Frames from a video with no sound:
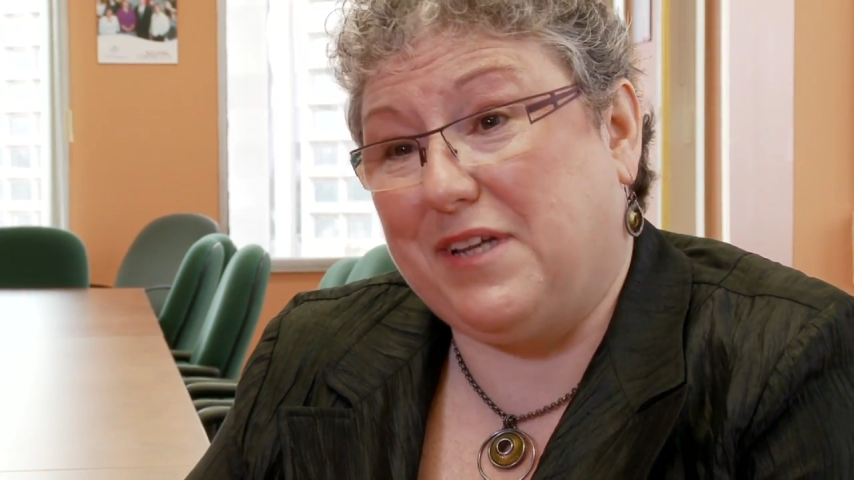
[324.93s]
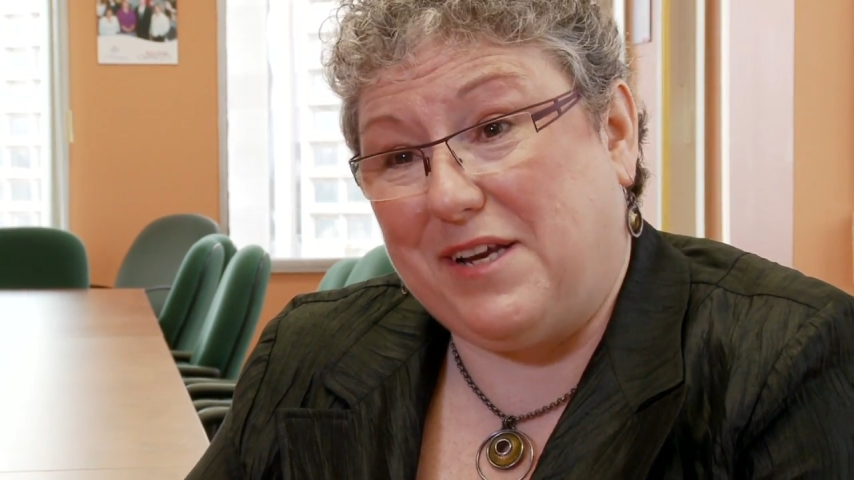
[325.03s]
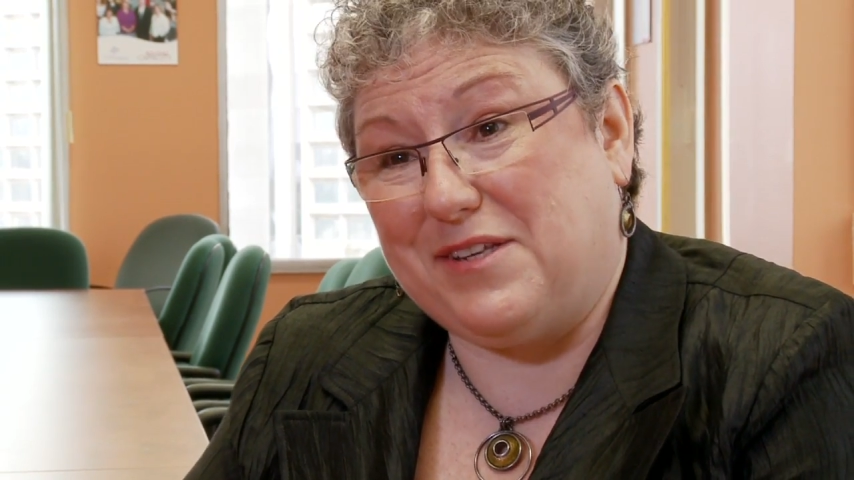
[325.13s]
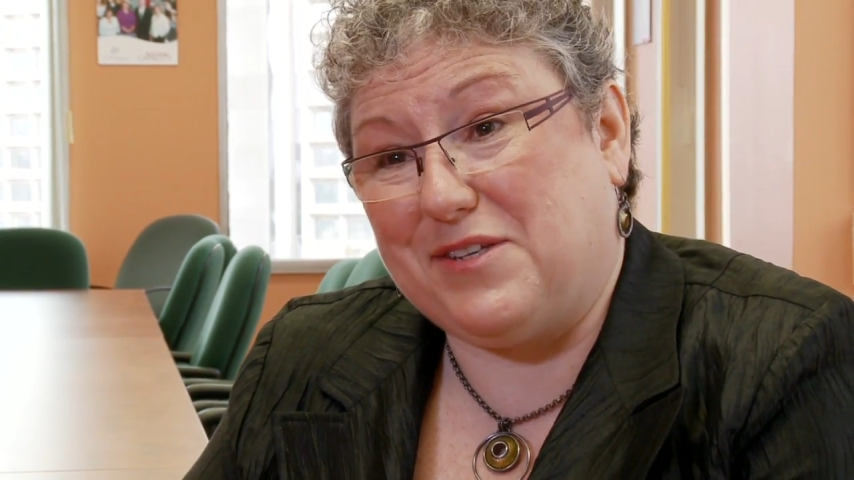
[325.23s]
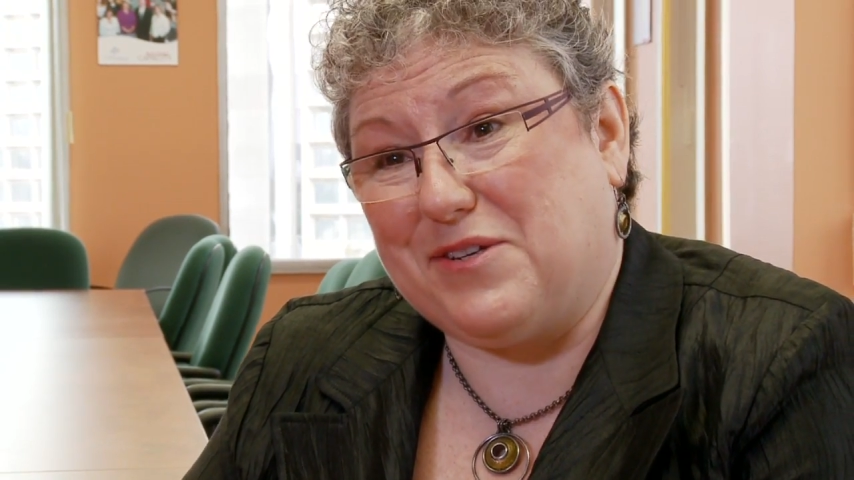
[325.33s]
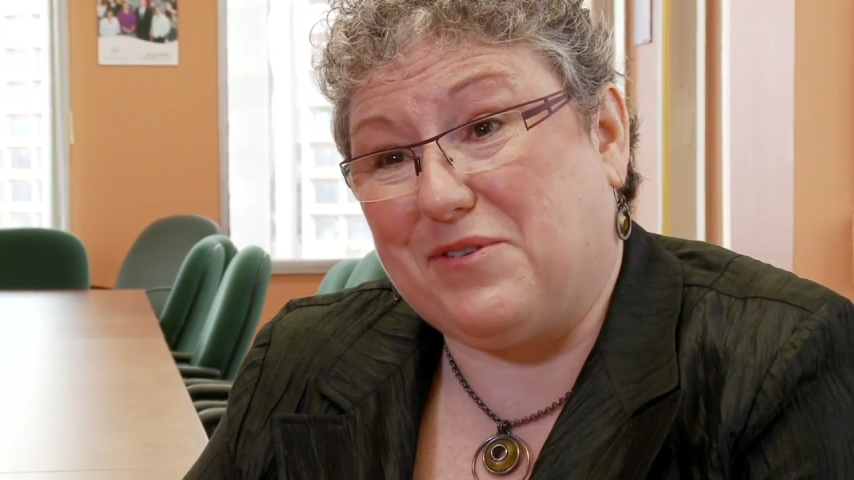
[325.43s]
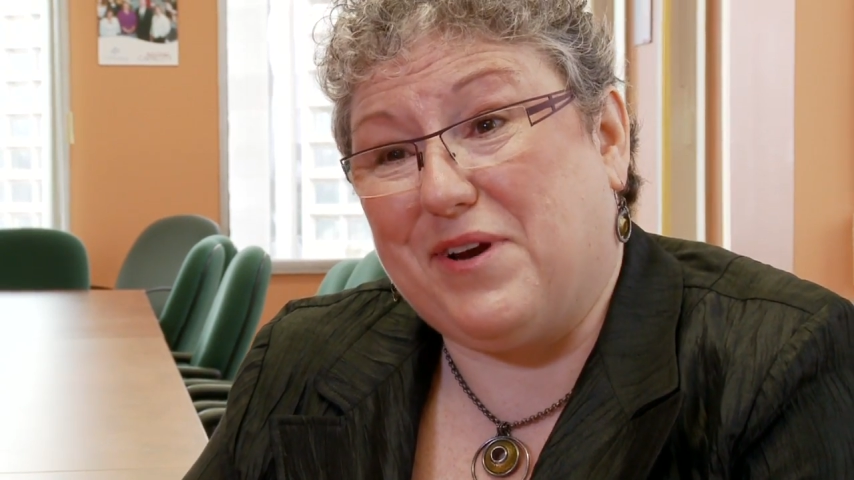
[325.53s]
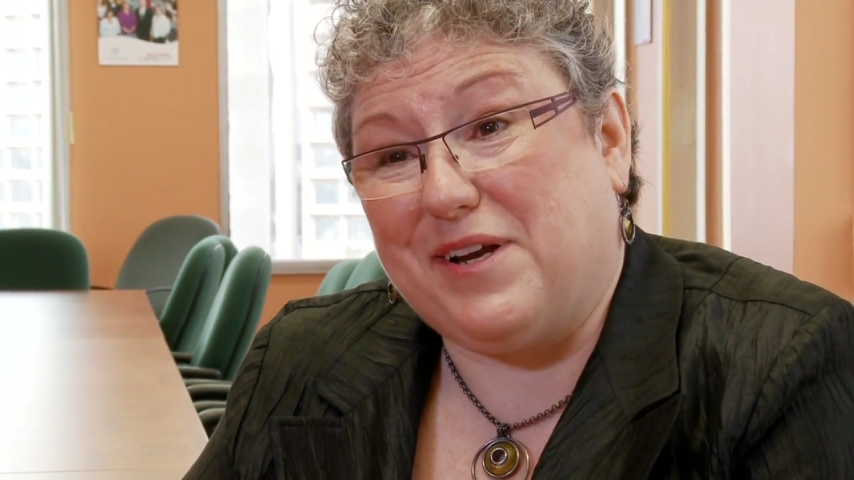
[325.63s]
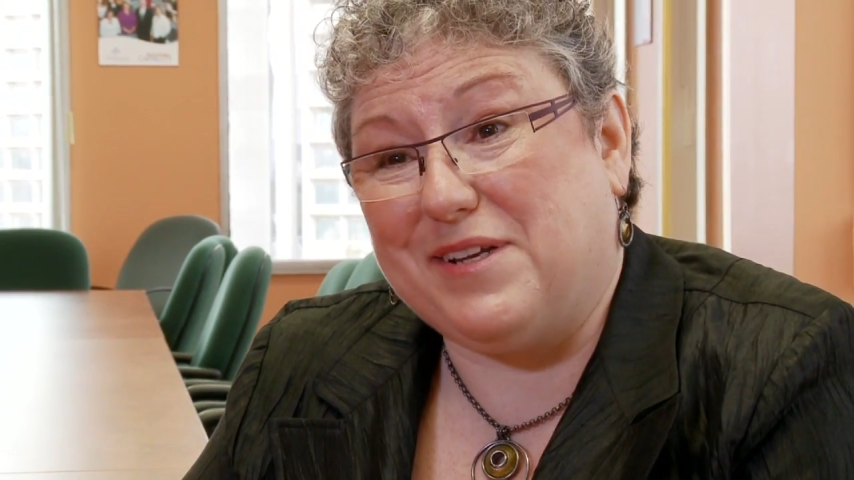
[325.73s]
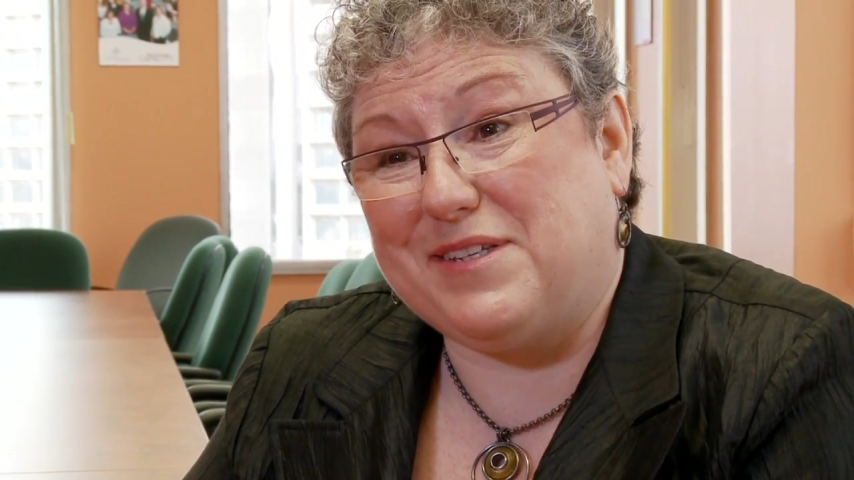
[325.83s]
latest and
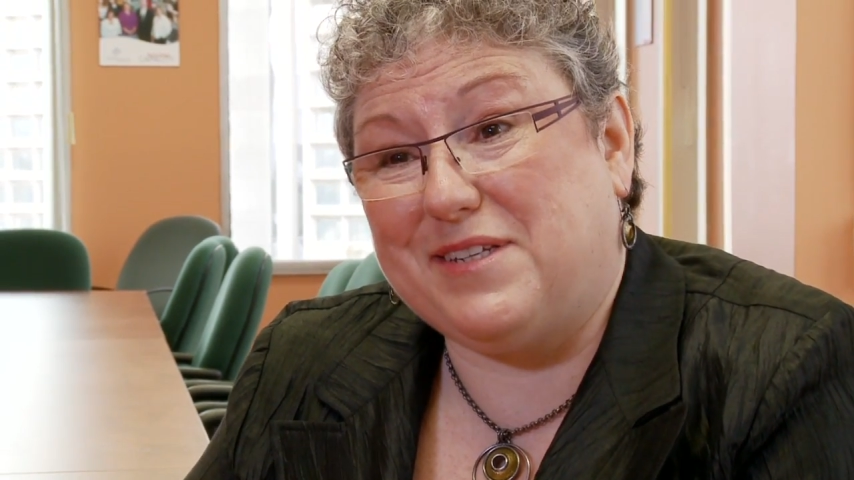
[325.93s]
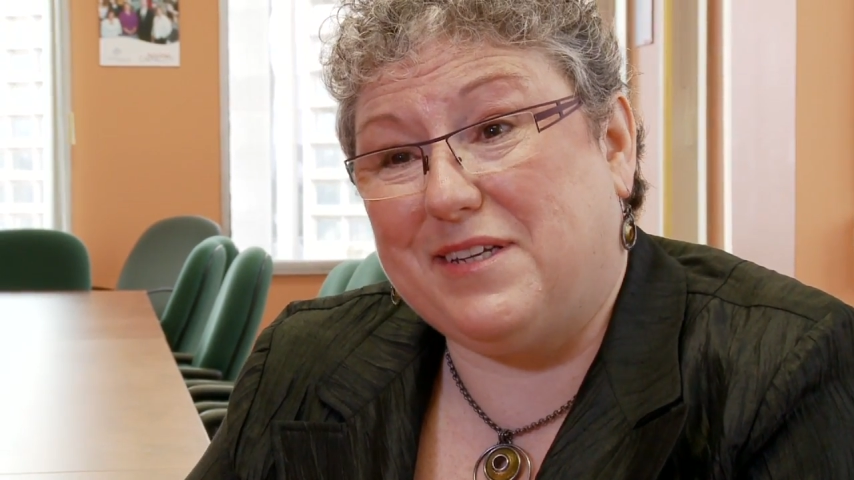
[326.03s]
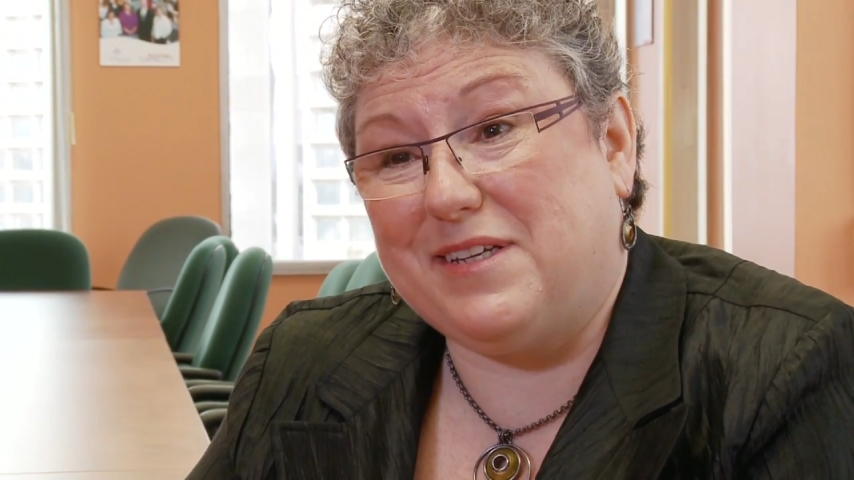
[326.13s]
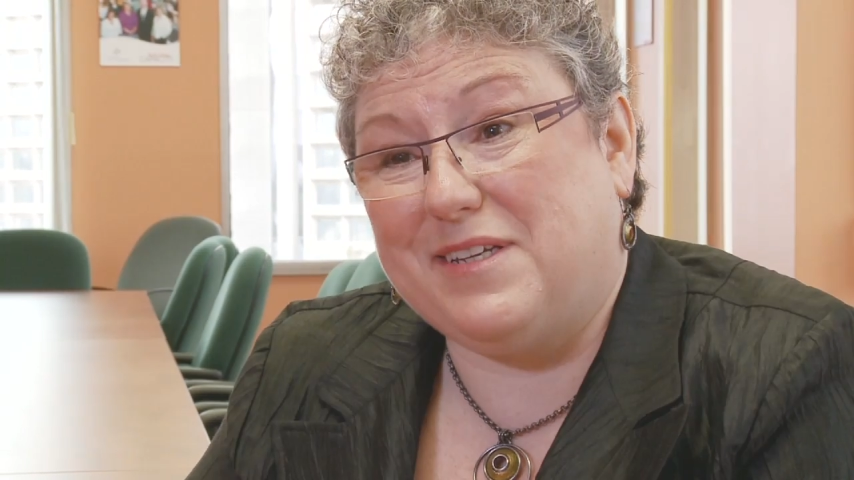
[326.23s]
greatest.